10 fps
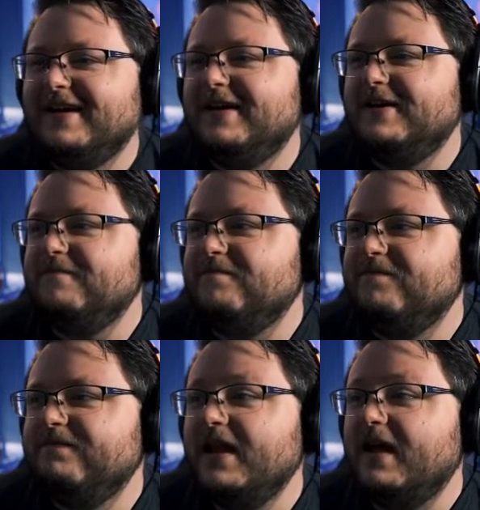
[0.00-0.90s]

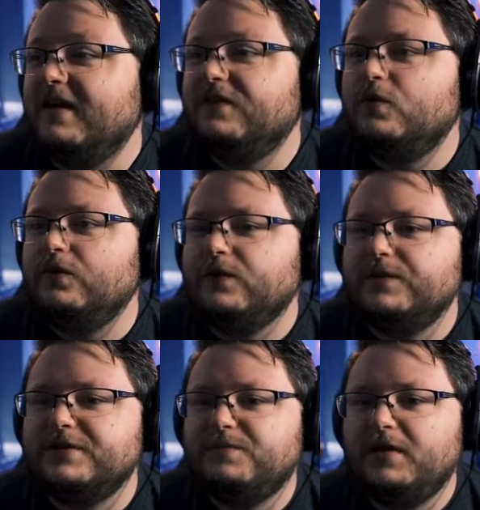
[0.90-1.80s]
Yeah, and the cool thing
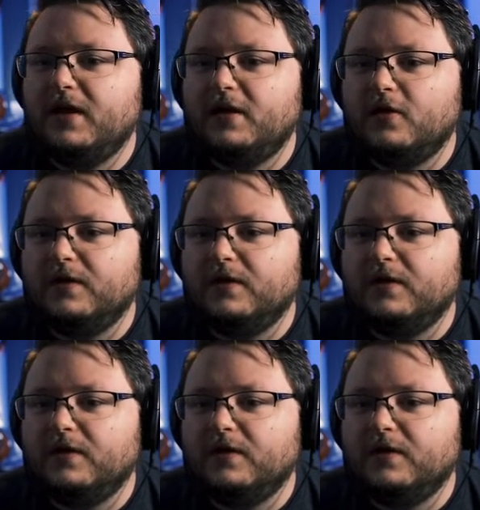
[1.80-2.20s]
with this piano,